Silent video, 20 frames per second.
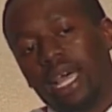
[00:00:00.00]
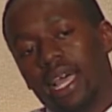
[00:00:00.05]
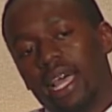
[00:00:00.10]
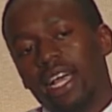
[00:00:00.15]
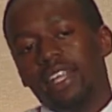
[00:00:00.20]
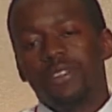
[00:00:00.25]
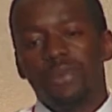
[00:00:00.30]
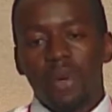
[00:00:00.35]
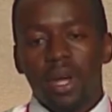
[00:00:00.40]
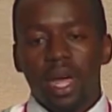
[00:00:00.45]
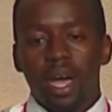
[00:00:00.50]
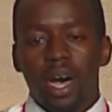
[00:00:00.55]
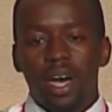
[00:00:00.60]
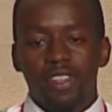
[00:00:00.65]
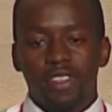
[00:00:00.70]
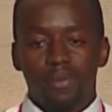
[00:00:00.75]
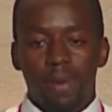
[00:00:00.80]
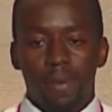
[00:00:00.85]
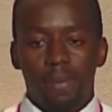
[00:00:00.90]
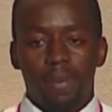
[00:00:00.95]
is when I
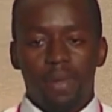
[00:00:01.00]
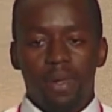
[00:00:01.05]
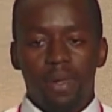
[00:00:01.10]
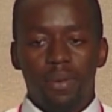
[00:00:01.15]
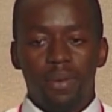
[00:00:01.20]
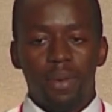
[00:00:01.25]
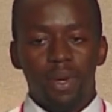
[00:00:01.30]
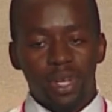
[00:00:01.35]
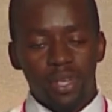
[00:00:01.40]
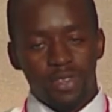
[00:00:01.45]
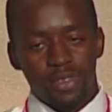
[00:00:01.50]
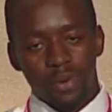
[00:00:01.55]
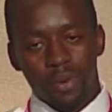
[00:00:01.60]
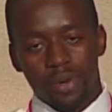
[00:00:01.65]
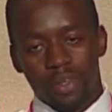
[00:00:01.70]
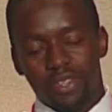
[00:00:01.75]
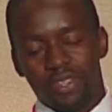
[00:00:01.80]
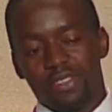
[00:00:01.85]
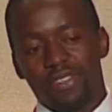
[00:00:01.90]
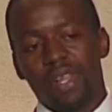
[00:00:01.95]
ask people, when you
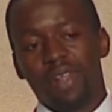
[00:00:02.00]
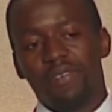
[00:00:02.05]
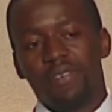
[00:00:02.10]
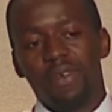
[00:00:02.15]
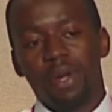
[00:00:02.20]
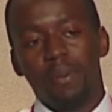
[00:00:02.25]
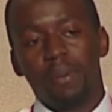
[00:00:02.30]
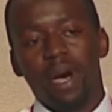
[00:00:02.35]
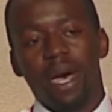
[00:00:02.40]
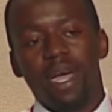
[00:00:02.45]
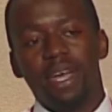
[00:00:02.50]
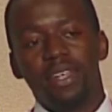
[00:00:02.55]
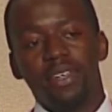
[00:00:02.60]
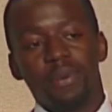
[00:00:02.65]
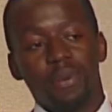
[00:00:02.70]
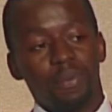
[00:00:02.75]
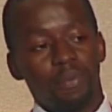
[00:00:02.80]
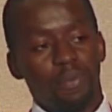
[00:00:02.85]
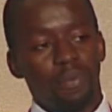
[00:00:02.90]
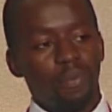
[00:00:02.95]
talk to yourself in your mind,
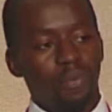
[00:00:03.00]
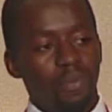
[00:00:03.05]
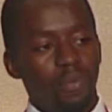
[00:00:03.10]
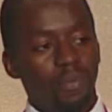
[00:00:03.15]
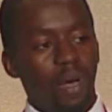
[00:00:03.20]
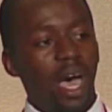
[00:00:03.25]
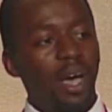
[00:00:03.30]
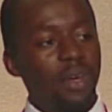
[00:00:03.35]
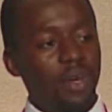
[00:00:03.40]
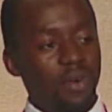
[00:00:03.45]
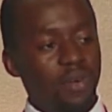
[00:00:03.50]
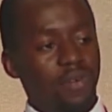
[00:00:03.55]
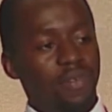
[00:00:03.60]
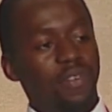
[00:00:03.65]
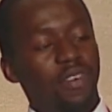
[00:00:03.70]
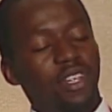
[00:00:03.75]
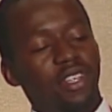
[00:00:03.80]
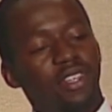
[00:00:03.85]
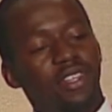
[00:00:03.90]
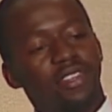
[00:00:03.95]
how do you
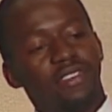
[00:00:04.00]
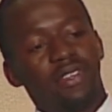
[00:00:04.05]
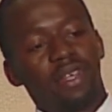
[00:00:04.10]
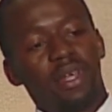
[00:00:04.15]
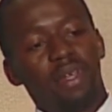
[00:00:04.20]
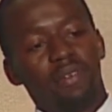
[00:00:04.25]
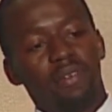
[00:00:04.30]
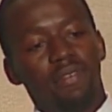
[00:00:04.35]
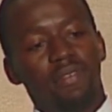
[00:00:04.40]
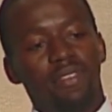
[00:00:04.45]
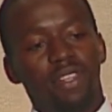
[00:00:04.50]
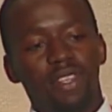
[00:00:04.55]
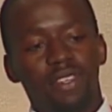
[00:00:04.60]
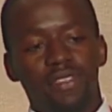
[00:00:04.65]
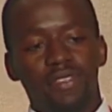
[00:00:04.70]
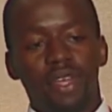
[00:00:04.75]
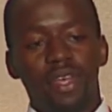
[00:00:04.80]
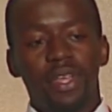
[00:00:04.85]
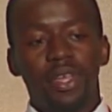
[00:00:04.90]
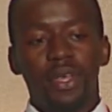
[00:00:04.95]
refer to yourself? Do you
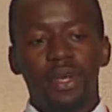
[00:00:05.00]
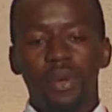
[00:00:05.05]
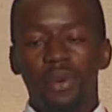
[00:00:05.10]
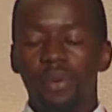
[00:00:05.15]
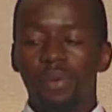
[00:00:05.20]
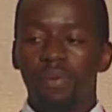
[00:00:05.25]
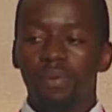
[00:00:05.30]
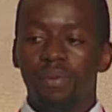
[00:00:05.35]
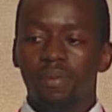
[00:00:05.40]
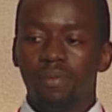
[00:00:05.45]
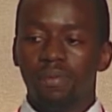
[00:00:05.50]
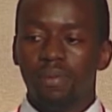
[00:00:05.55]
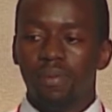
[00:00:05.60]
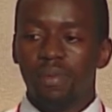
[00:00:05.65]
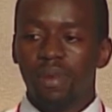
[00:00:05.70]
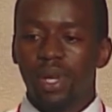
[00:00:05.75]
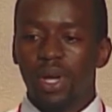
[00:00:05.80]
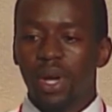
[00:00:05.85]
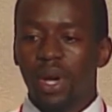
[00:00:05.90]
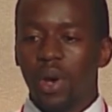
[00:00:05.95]
say you
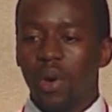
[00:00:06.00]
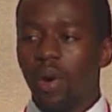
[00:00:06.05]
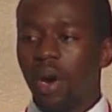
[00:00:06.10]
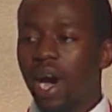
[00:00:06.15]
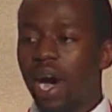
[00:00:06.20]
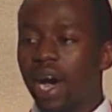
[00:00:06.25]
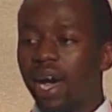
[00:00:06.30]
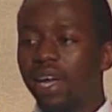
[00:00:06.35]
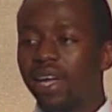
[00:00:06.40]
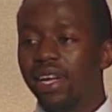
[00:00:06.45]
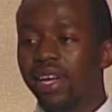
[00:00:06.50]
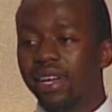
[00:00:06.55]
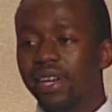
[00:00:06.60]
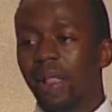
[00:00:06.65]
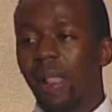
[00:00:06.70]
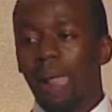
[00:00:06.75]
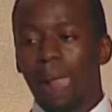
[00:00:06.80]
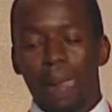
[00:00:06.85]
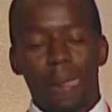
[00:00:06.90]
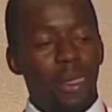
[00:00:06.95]
or I,
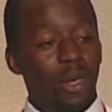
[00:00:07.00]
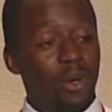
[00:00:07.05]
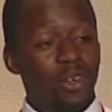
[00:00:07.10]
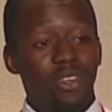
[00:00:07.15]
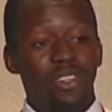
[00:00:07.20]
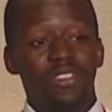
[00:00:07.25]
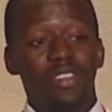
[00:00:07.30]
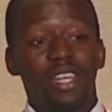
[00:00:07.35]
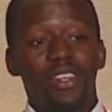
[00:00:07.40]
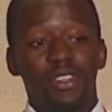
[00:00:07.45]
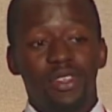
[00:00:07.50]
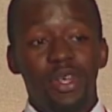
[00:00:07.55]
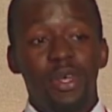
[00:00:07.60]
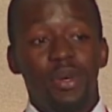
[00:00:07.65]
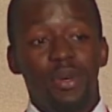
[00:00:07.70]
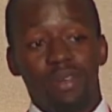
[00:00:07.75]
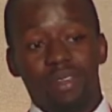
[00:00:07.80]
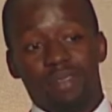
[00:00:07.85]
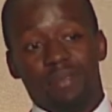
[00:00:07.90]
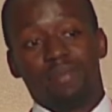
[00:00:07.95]
or do you say
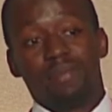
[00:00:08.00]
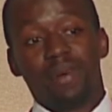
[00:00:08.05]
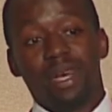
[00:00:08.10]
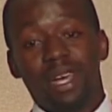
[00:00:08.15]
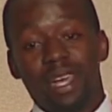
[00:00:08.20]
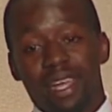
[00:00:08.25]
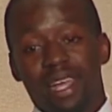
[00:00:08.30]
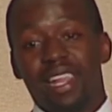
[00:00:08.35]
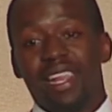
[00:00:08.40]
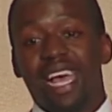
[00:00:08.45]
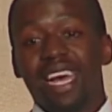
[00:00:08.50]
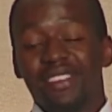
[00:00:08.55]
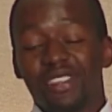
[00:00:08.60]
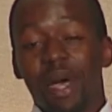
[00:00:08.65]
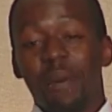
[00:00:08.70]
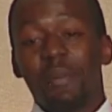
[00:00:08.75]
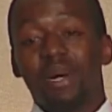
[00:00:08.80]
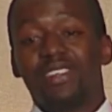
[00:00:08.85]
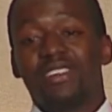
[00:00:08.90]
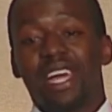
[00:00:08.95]
dude? That's
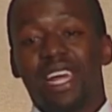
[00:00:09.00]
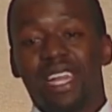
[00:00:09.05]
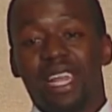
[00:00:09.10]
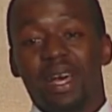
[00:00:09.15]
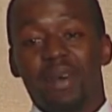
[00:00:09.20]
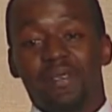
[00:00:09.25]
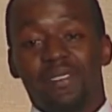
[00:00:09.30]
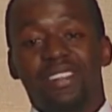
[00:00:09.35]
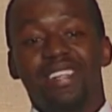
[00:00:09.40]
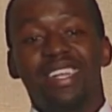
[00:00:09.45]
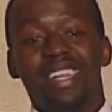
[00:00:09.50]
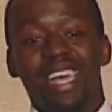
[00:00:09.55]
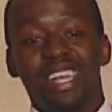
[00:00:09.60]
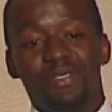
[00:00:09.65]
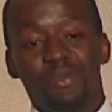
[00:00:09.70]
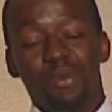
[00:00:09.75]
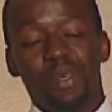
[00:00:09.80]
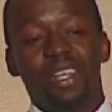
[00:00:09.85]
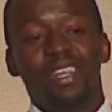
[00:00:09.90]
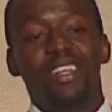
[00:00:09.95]
how much I love
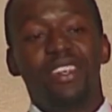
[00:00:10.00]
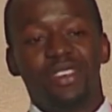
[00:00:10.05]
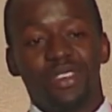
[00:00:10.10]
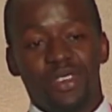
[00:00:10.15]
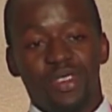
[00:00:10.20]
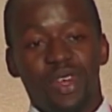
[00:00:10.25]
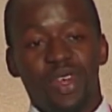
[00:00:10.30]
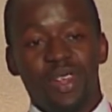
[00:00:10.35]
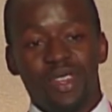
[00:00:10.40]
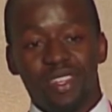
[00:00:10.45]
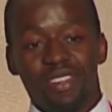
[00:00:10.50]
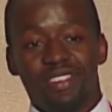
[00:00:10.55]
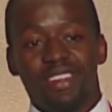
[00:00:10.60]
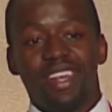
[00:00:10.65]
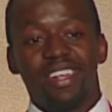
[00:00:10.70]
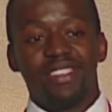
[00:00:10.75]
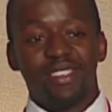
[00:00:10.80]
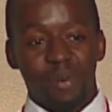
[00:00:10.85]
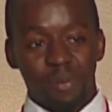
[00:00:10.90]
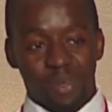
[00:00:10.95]
Teenage Mutant Ninja Turtles, so
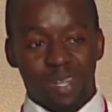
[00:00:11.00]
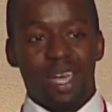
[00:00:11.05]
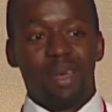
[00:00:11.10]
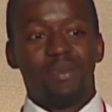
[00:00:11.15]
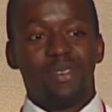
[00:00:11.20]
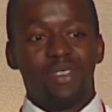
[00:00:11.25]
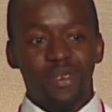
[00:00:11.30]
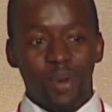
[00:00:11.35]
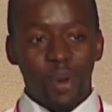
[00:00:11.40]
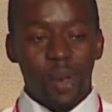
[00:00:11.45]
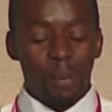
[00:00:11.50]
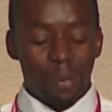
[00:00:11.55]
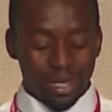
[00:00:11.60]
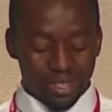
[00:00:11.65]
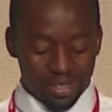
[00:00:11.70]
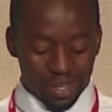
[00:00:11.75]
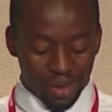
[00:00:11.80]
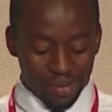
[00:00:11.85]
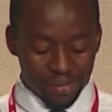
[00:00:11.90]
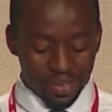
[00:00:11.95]
I sometimes call
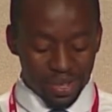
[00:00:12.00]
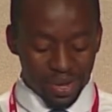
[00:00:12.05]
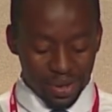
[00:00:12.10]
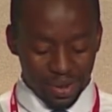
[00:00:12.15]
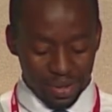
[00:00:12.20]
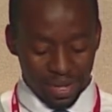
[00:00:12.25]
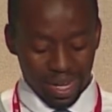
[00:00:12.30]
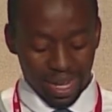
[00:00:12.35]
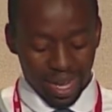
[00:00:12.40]
myself dude.